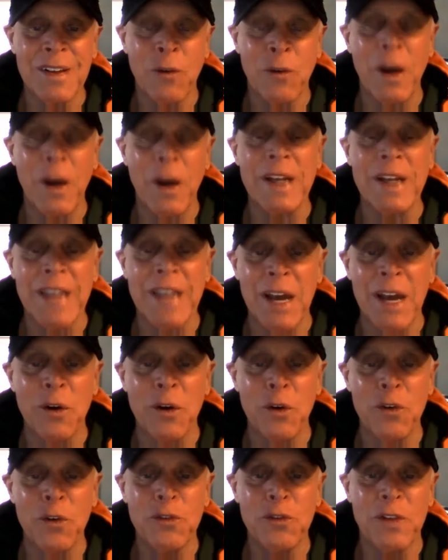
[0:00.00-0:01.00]
Greg
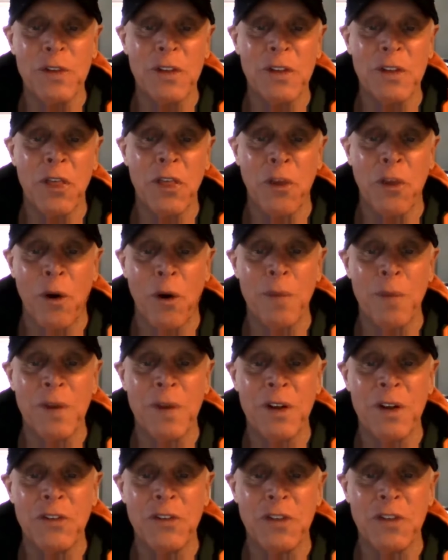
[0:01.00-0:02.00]
Nettles and
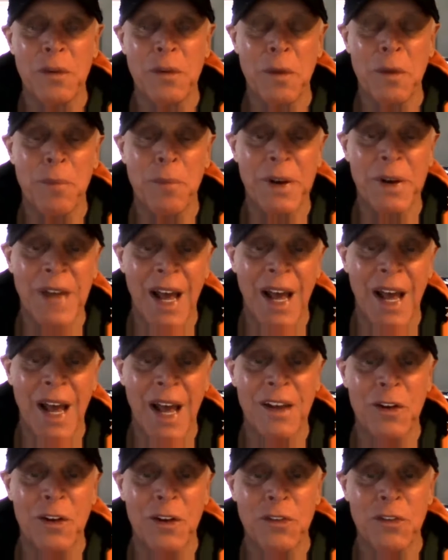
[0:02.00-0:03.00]
Thurmans and the
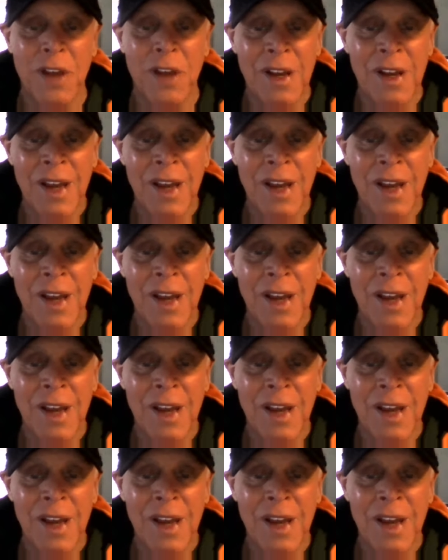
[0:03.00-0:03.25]
Pinellas,